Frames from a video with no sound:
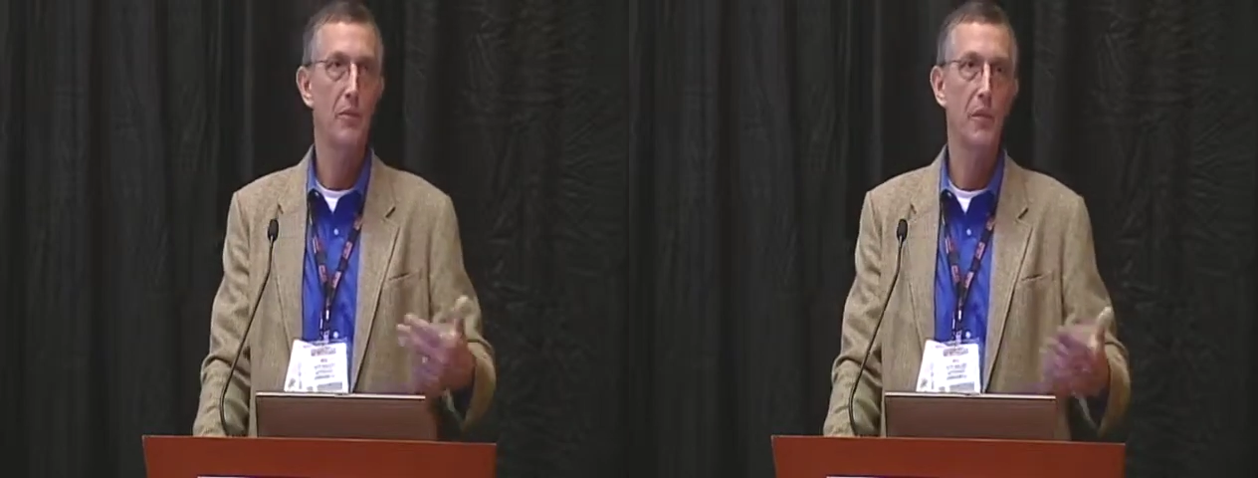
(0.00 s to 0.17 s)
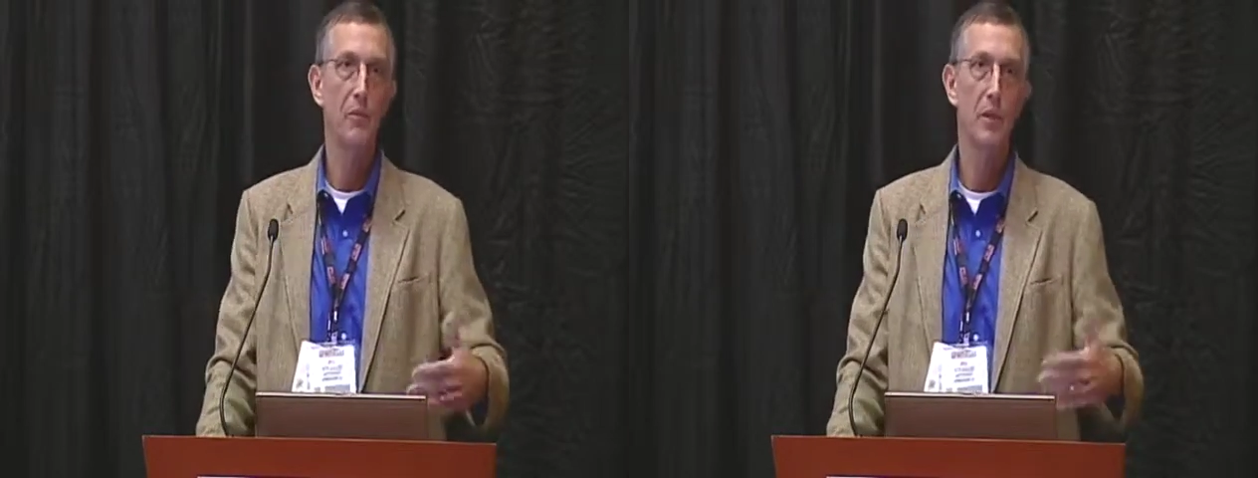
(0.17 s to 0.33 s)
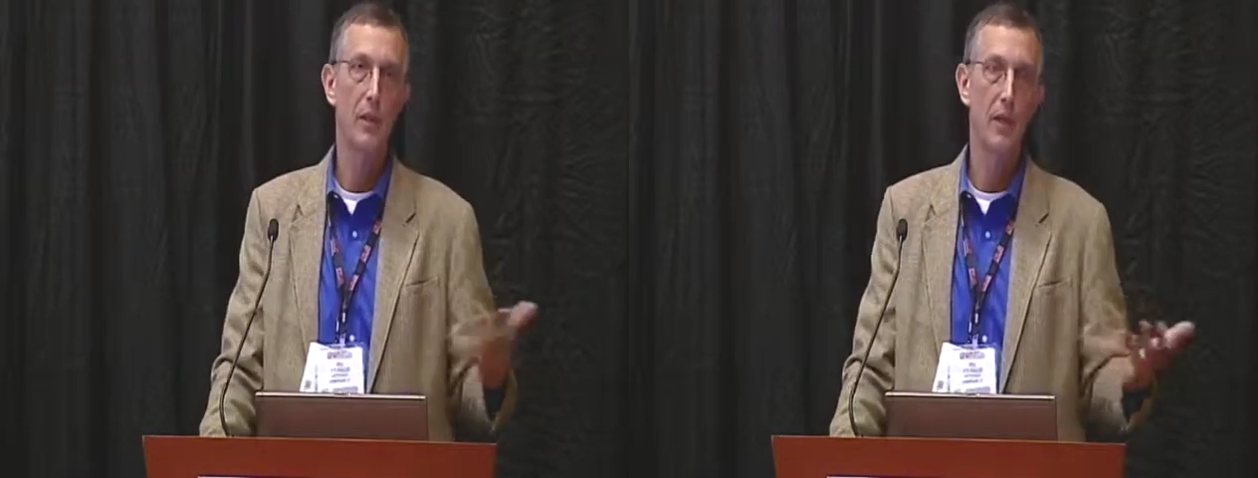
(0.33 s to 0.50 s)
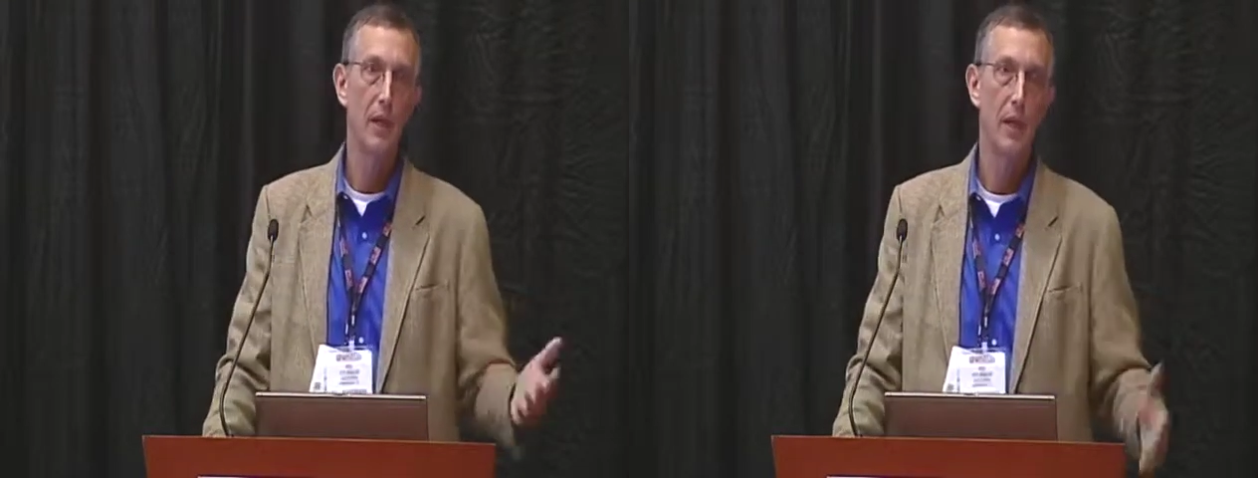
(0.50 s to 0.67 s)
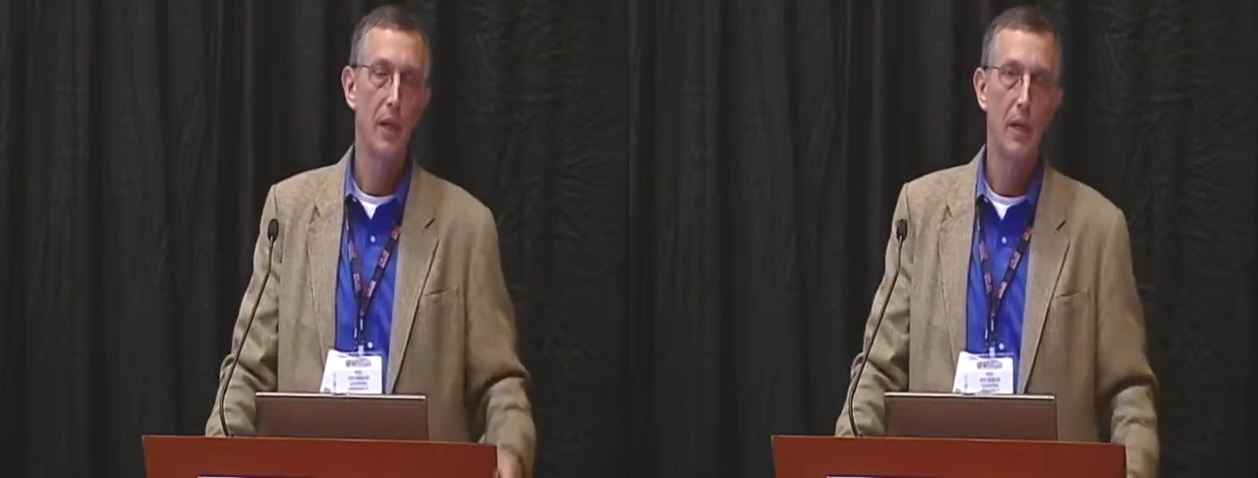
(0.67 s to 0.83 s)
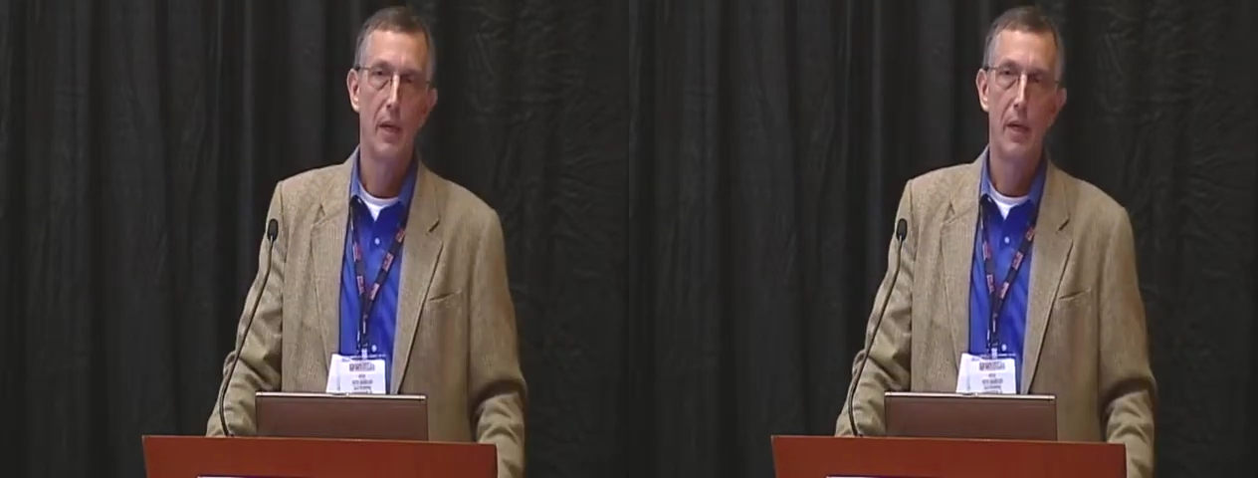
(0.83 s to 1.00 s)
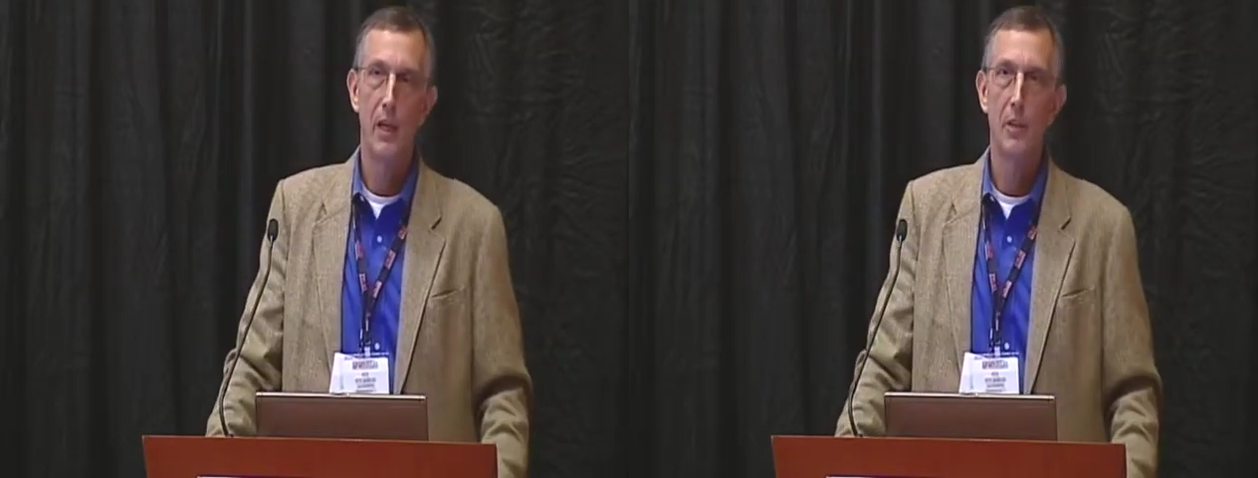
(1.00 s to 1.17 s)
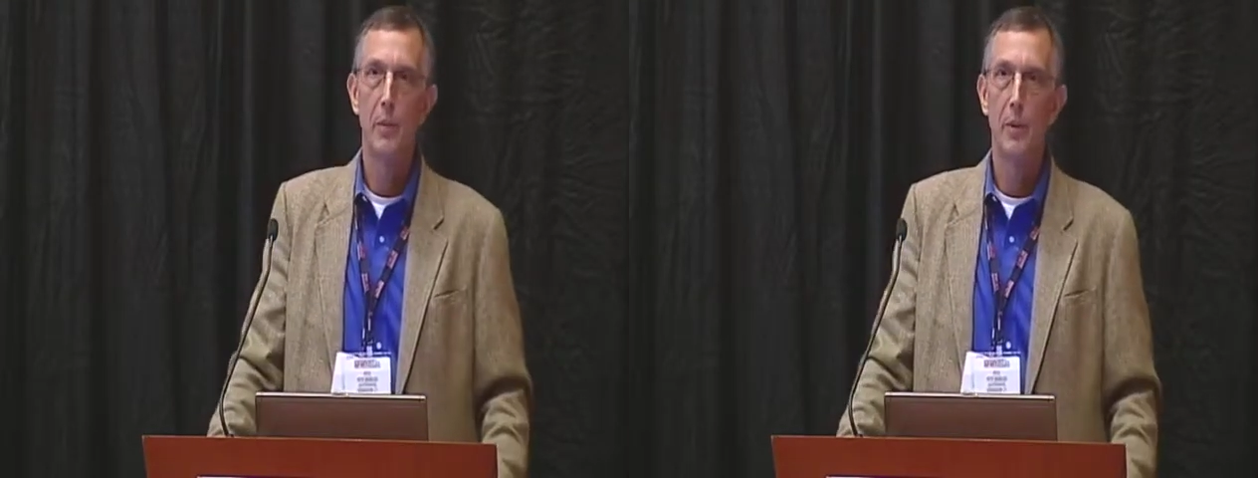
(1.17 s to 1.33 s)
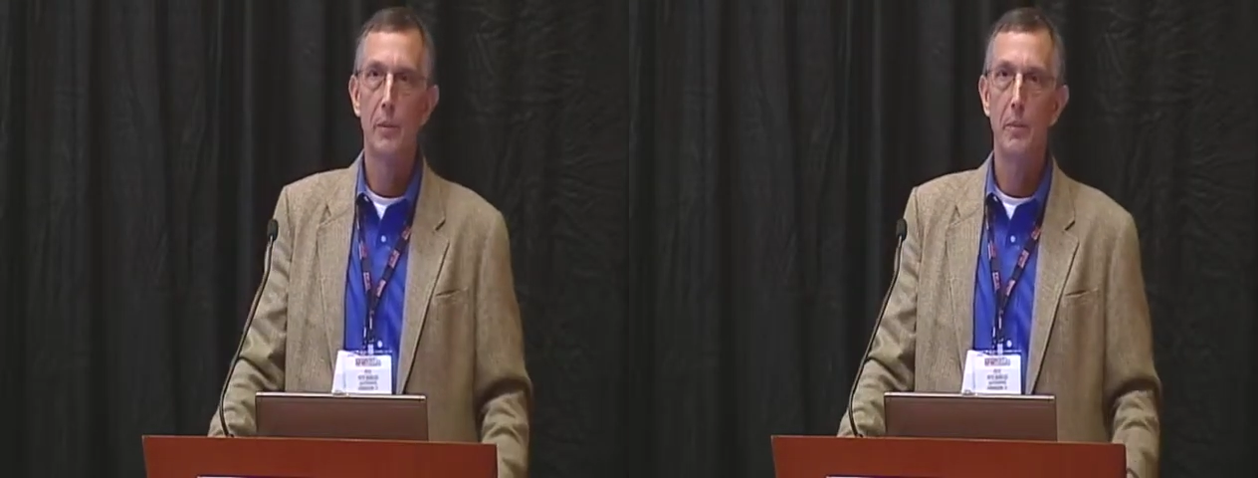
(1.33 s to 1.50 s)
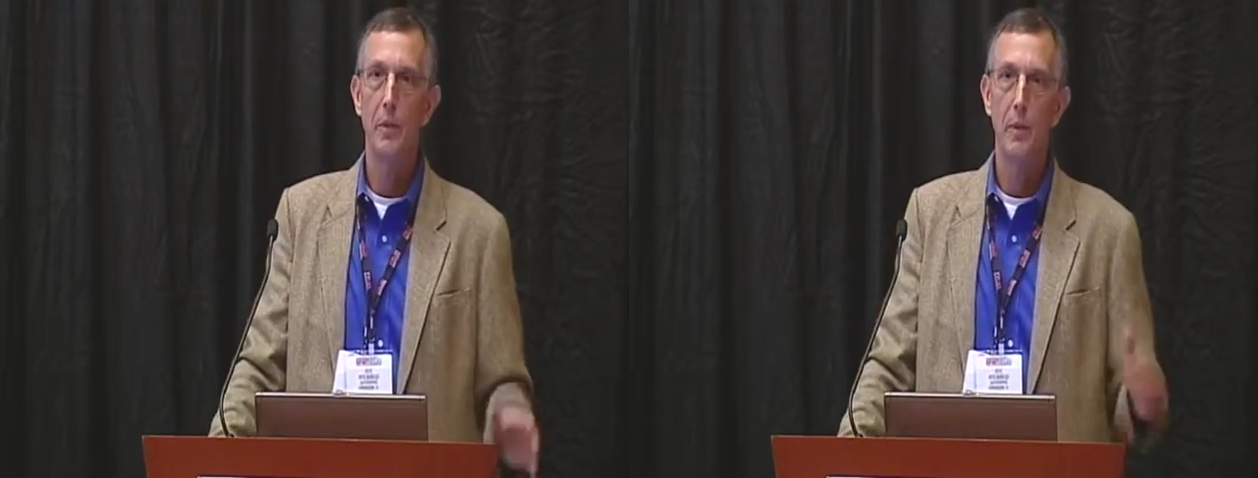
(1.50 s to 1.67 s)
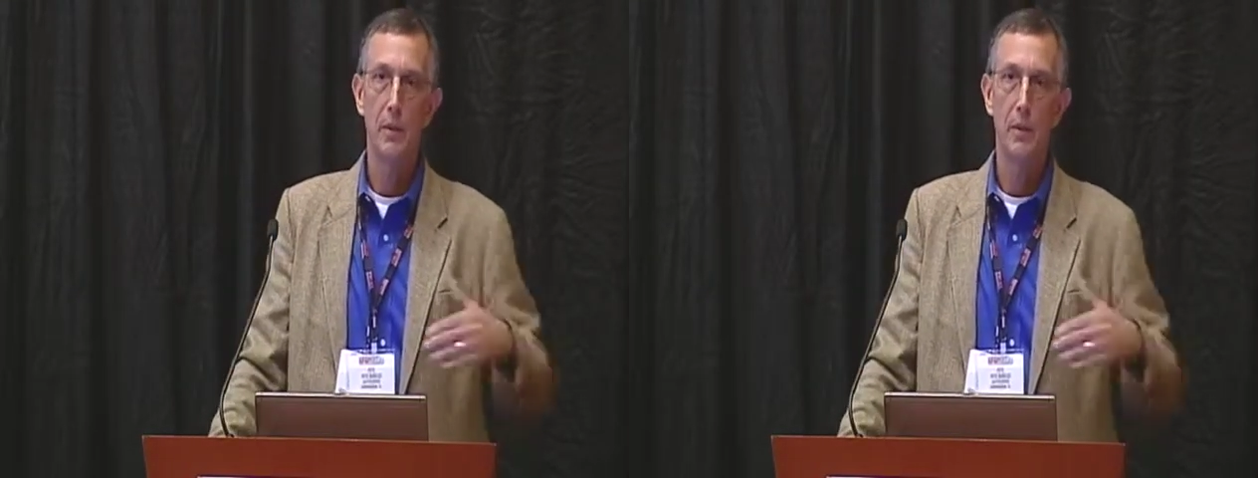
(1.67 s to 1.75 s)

and really it's been